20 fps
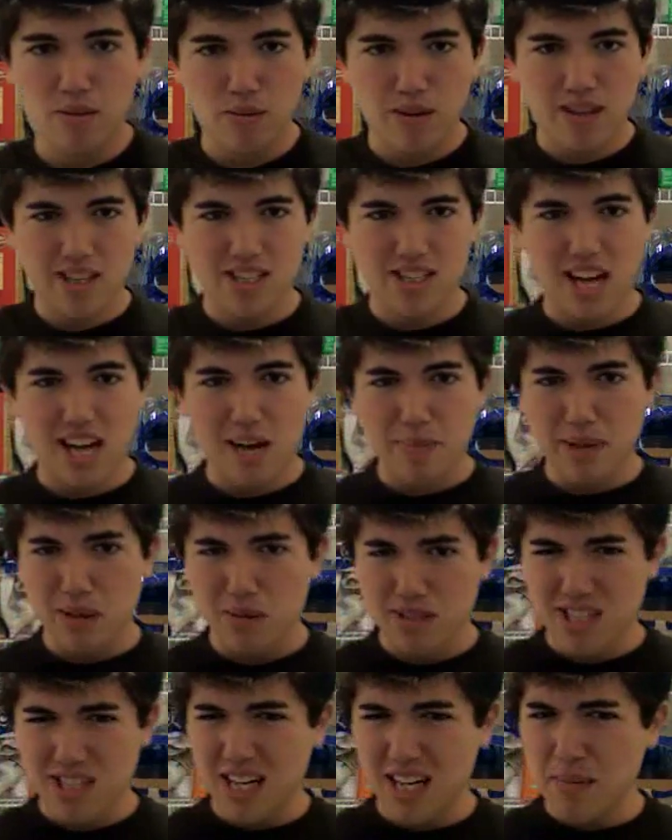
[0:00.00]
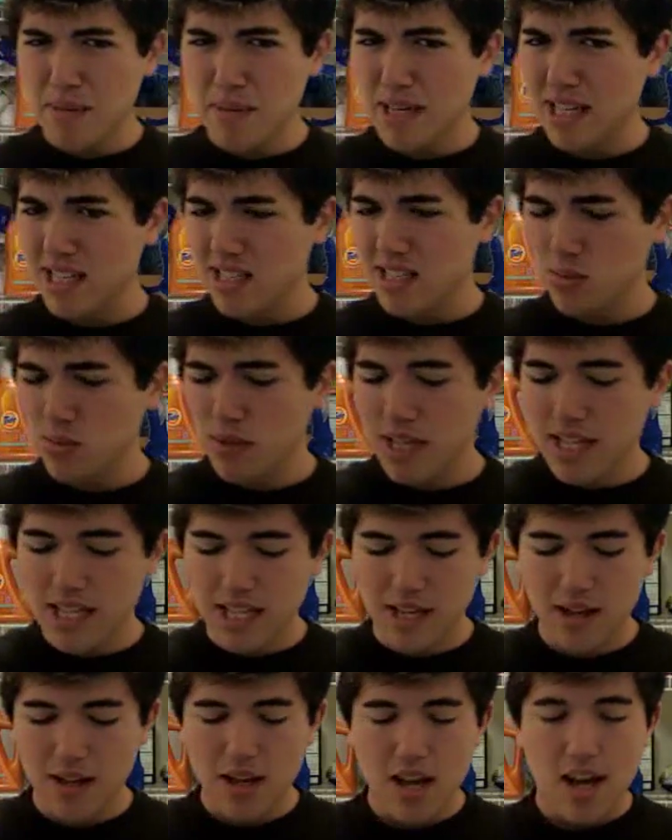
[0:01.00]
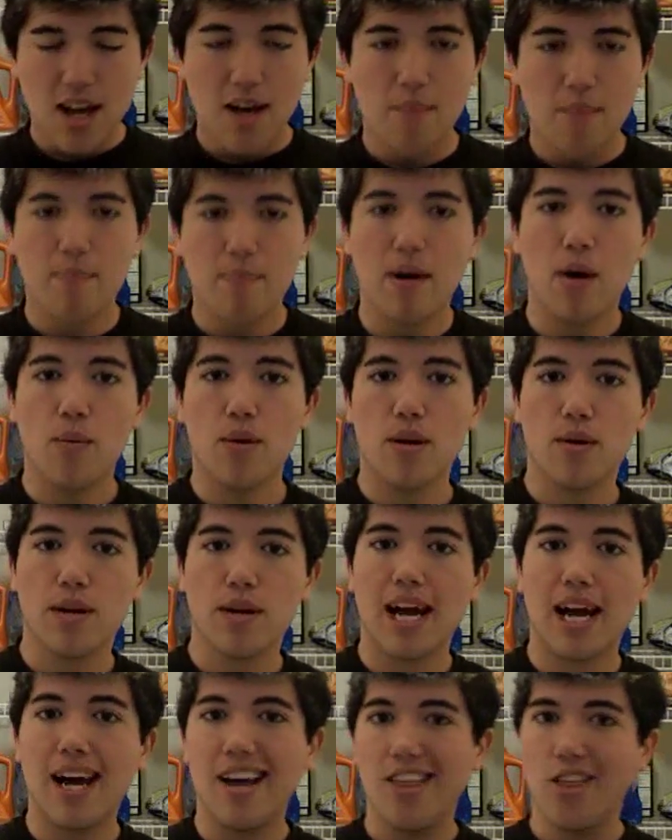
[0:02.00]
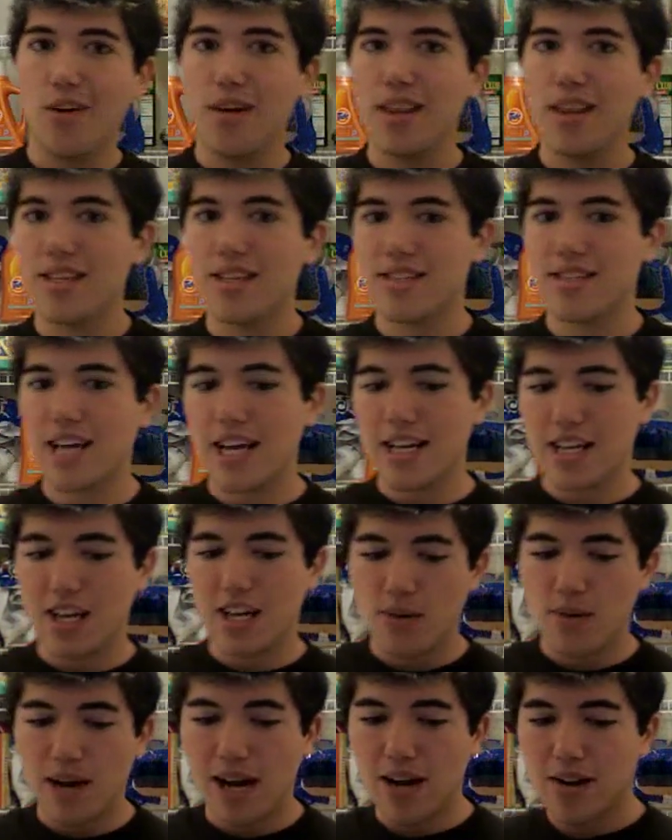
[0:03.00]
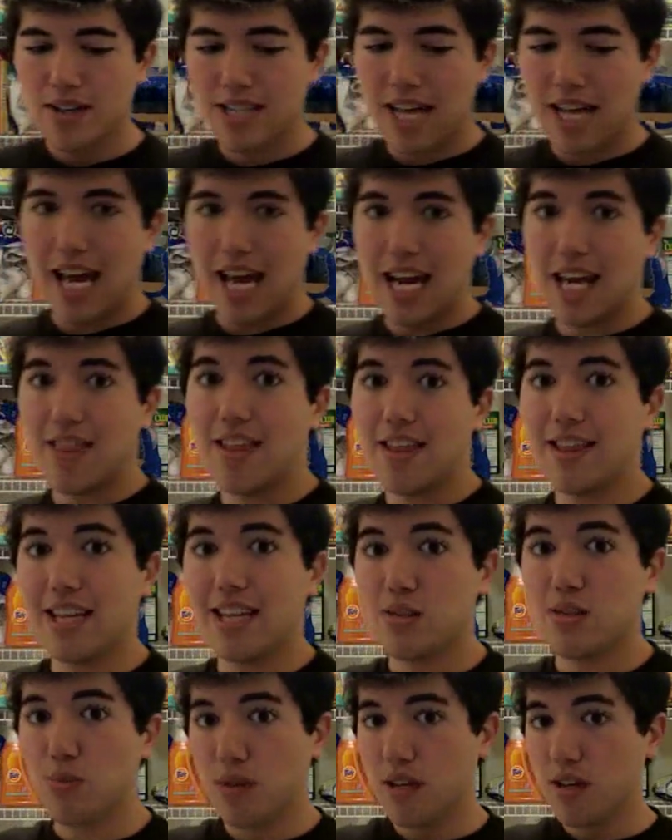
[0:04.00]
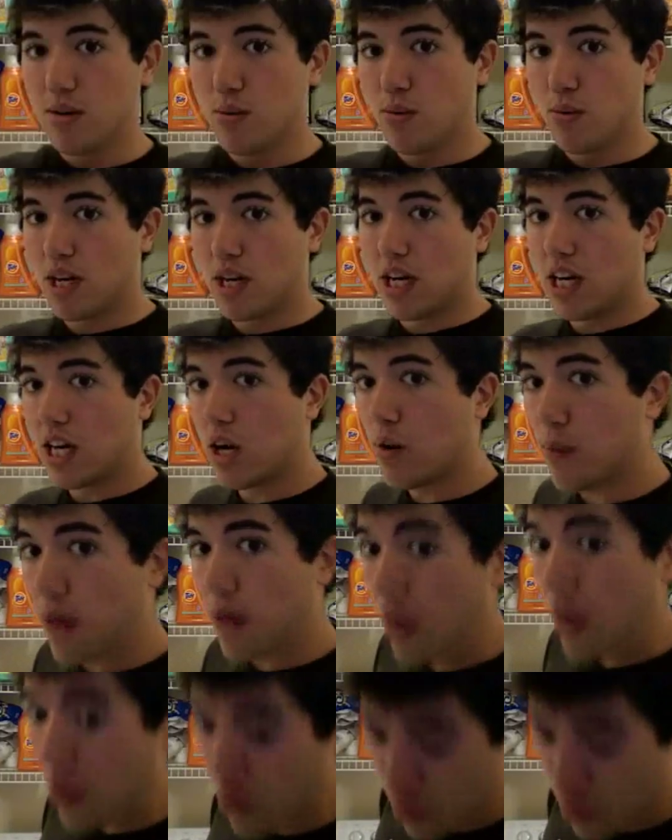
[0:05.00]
what the topic was going to be this week, but we were kind of throwing this idea around, and I think that's what we're going to go with.